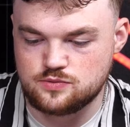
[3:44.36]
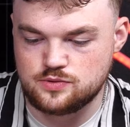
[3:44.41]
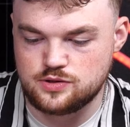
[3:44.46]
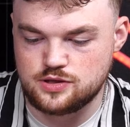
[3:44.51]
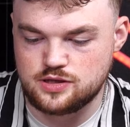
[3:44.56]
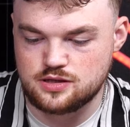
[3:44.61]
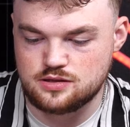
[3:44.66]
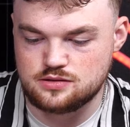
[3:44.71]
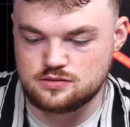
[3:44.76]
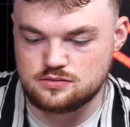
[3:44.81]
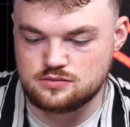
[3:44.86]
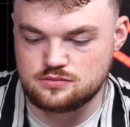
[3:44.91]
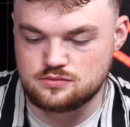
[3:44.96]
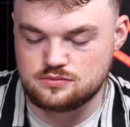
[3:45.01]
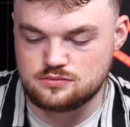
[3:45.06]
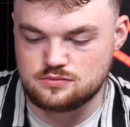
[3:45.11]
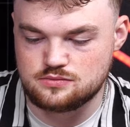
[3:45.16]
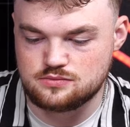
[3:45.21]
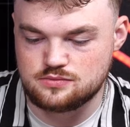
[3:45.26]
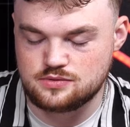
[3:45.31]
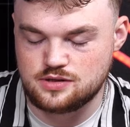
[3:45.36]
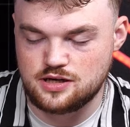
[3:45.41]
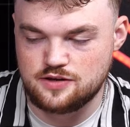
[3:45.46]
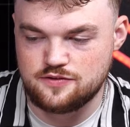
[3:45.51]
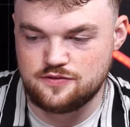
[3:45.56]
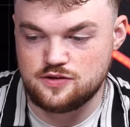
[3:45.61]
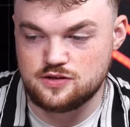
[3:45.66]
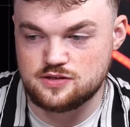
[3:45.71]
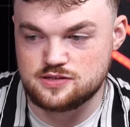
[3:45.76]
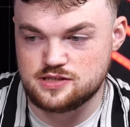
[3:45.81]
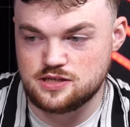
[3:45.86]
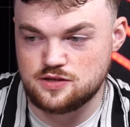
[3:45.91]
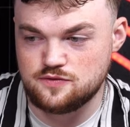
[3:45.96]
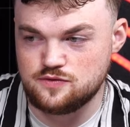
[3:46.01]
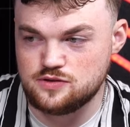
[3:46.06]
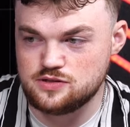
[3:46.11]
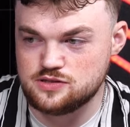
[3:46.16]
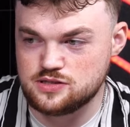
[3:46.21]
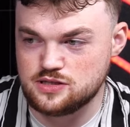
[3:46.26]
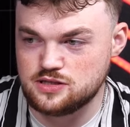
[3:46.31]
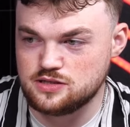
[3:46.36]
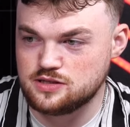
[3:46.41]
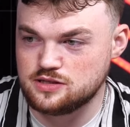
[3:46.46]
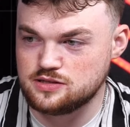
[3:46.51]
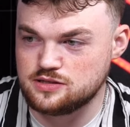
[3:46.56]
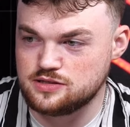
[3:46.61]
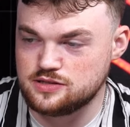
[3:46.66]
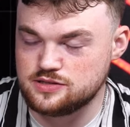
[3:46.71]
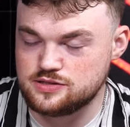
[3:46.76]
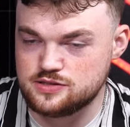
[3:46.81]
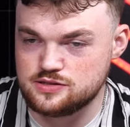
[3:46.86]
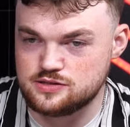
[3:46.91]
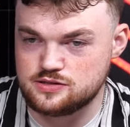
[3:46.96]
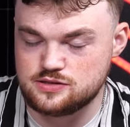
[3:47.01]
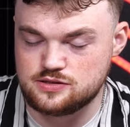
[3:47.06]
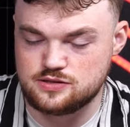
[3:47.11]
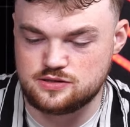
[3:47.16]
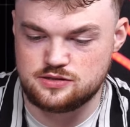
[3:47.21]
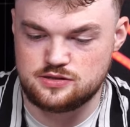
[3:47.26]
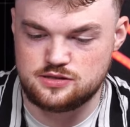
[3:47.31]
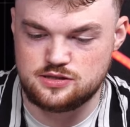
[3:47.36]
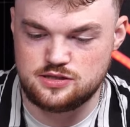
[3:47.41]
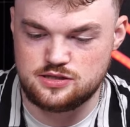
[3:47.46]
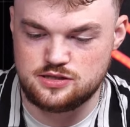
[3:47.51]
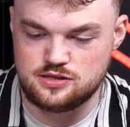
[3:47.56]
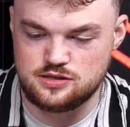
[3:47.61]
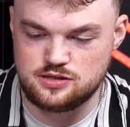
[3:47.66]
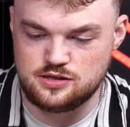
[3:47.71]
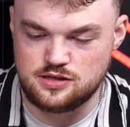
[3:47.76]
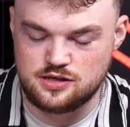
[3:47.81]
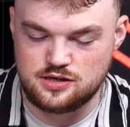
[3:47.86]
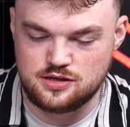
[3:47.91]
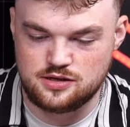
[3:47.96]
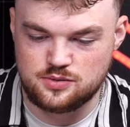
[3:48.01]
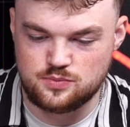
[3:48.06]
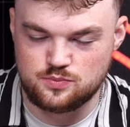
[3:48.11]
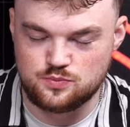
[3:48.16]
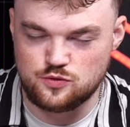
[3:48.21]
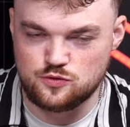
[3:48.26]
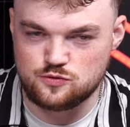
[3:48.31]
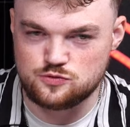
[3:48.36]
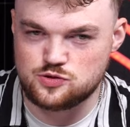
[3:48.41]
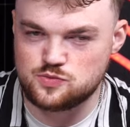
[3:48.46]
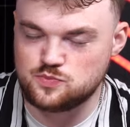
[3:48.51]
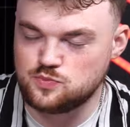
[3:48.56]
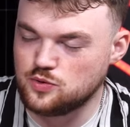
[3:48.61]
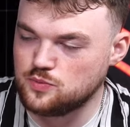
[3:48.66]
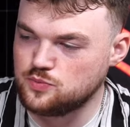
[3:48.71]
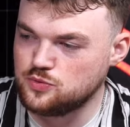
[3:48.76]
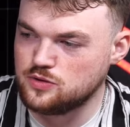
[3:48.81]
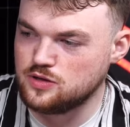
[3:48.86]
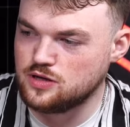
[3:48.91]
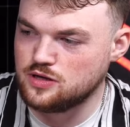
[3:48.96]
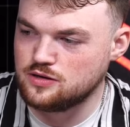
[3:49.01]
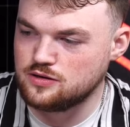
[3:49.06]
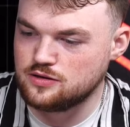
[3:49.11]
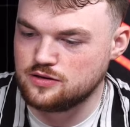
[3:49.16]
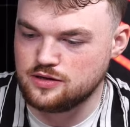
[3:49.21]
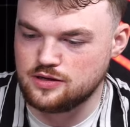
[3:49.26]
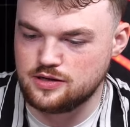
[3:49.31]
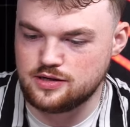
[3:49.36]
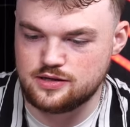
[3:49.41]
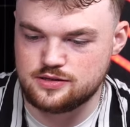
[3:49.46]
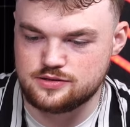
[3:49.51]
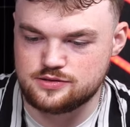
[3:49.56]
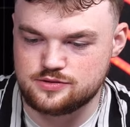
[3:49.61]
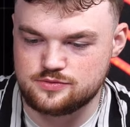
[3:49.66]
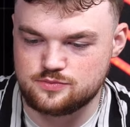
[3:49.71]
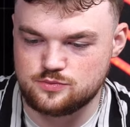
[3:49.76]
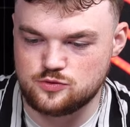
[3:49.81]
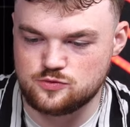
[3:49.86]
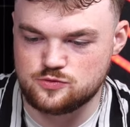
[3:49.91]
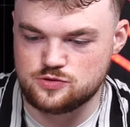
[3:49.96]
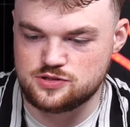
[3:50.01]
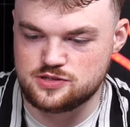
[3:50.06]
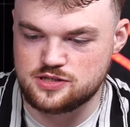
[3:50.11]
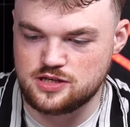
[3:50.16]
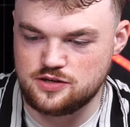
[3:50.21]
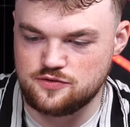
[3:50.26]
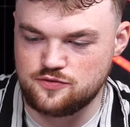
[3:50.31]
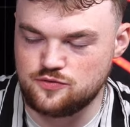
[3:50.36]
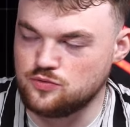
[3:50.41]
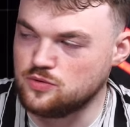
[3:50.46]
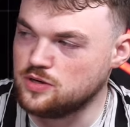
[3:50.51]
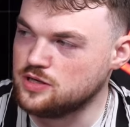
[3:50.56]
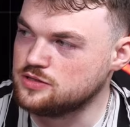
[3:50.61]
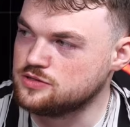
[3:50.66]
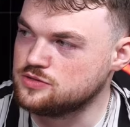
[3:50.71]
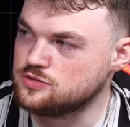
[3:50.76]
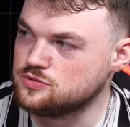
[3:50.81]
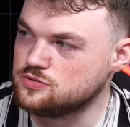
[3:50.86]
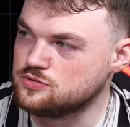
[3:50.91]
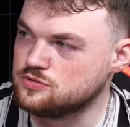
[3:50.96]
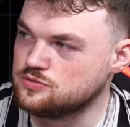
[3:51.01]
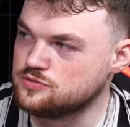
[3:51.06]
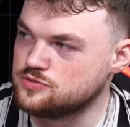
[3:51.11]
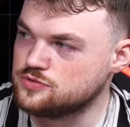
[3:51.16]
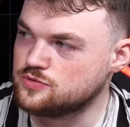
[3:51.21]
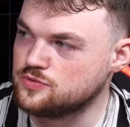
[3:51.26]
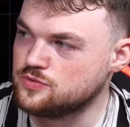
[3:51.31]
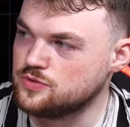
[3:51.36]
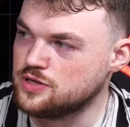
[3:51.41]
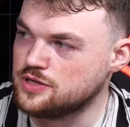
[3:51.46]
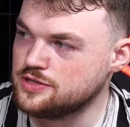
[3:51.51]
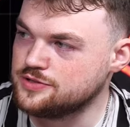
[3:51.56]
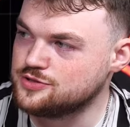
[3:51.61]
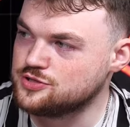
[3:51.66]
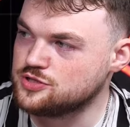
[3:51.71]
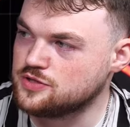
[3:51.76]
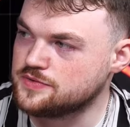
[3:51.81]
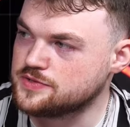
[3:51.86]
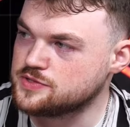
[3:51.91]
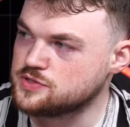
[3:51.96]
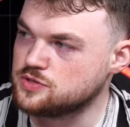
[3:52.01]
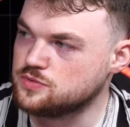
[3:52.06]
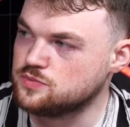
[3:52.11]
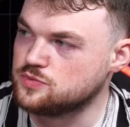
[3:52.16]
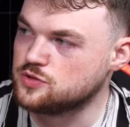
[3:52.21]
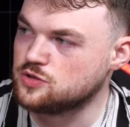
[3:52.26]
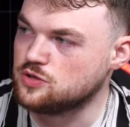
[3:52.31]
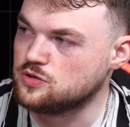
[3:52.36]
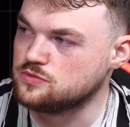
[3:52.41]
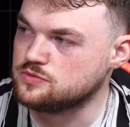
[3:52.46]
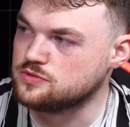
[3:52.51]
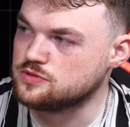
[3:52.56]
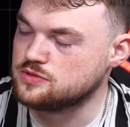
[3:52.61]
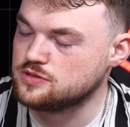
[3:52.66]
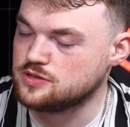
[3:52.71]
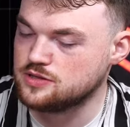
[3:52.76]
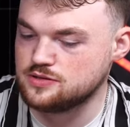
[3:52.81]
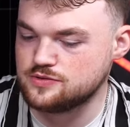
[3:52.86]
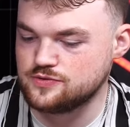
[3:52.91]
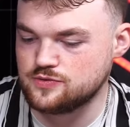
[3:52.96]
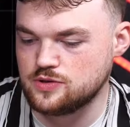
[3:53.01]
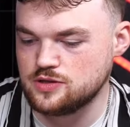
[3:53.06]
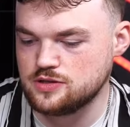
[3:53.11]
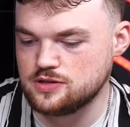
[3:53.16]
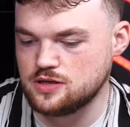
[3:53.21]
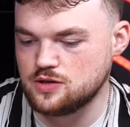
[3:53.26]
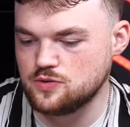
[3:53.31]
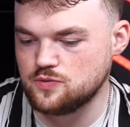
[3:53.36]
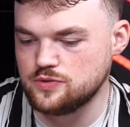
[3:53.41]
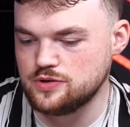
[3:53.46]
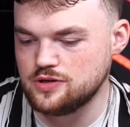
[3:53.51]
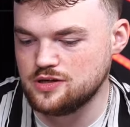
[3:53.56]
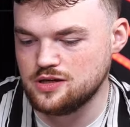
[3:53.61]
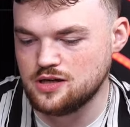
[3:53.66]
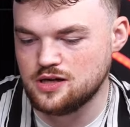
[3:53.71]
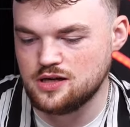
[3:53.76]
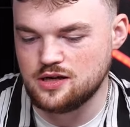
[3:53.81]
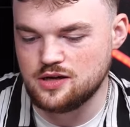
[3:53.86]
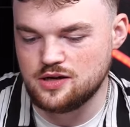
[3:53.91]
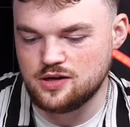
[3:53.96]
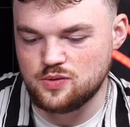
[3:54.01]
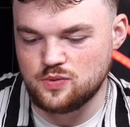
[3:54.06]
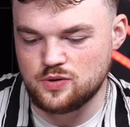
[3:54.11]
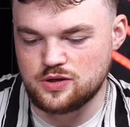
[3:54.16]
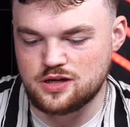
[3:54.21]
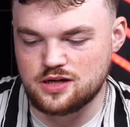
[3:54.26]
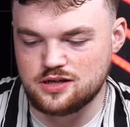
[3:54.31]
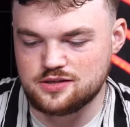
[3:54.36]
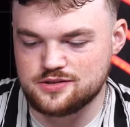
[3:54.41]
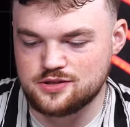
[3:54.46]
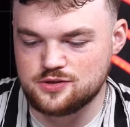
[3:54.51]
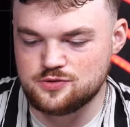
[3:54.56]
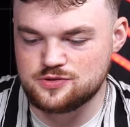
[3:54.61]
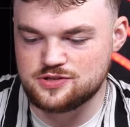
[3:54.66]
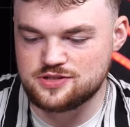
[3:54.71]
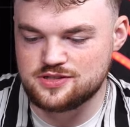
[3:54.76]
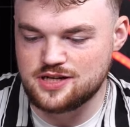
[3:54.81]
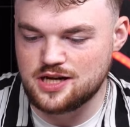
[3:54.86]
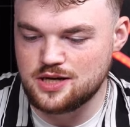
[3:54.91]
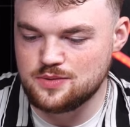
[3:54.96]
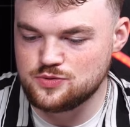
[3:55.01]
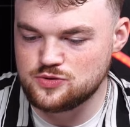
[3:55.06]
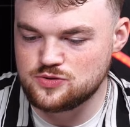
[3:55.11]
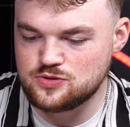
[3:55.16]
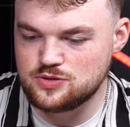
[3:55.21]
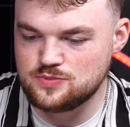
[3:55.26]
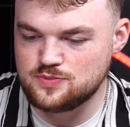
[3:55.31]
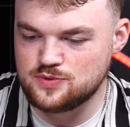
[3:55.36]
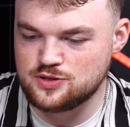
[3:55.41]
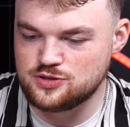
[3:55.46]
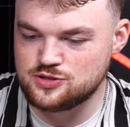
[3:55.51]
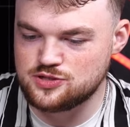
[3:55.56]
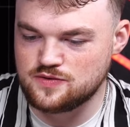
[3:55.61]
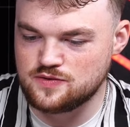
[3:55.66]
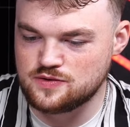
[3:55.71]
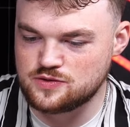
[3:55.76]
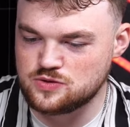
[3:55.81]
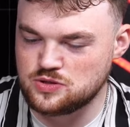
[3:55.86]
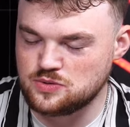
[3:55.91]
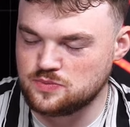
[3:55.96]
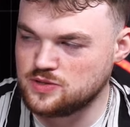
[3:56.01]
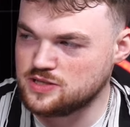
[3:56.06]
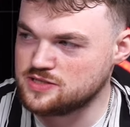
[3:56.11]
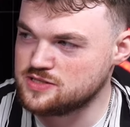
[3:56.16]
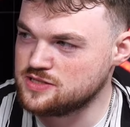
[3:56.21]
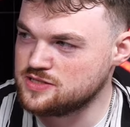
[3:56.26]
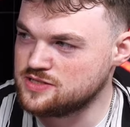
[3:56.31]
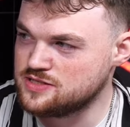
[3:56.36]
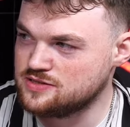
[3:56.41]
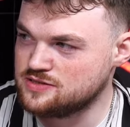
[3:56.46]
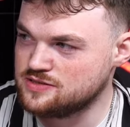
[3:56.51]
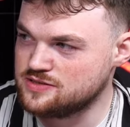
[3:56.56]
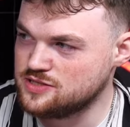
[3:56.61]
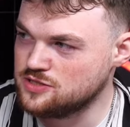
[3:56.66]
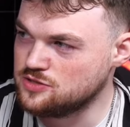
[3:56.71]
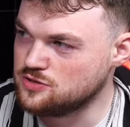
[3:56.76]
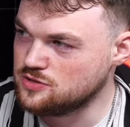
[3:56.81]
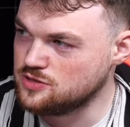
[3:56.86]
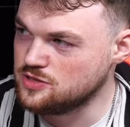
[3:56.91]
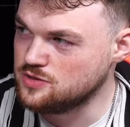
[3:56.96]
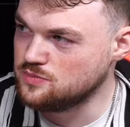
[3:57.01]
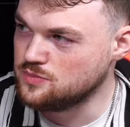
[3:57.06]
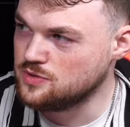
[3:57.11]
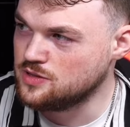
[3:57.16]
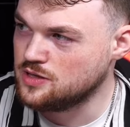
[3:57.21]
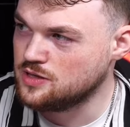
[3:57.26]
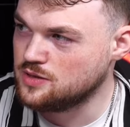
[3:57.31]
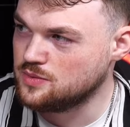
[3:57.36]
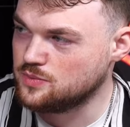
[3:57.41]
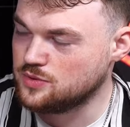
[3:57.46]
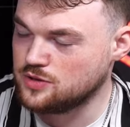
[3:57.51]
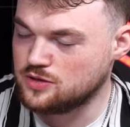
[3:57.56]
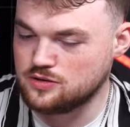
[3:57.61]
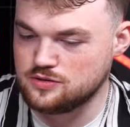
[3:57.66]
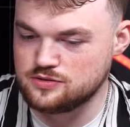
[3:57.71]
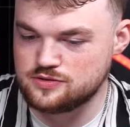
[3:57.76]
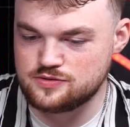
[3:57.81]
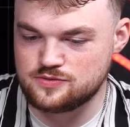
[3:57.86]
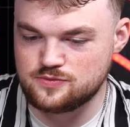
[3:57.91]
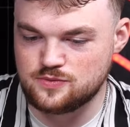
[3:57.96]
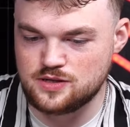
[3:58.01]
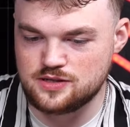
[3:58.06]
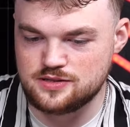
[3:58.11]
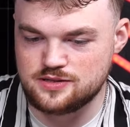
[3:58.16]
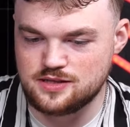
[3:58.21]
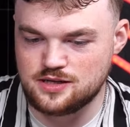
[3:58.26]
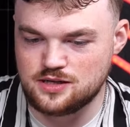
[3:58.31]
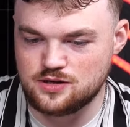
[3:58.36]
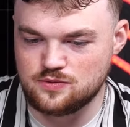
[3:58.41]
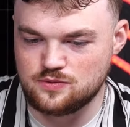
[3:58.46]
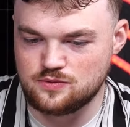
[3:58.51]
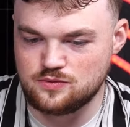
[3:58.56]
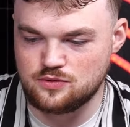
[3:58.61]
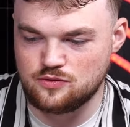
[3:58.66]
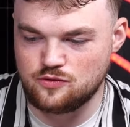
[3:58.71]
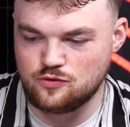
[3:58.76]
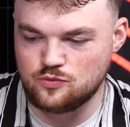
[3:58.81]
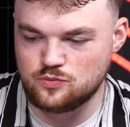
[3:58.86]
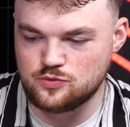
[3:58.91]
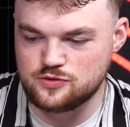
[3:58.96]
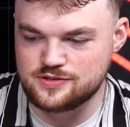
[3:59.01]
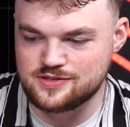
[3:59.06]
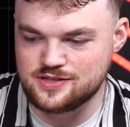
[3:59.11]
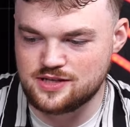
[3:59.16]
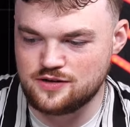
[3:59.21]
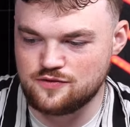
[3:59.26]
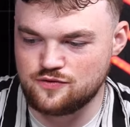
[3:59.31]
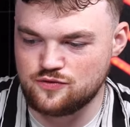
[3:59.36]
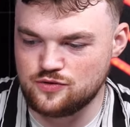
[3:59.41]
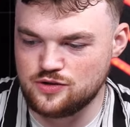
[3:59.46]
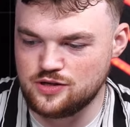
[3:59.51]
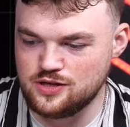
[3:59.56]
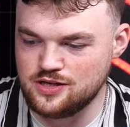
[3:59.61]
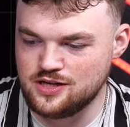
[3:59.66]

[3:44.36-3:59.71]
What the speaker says: can, I think, safely say that this is the most popular and most safe way to create JavaScript code. And right now we kind of use TypeScript and JavaScript as a synonym, because right now almost every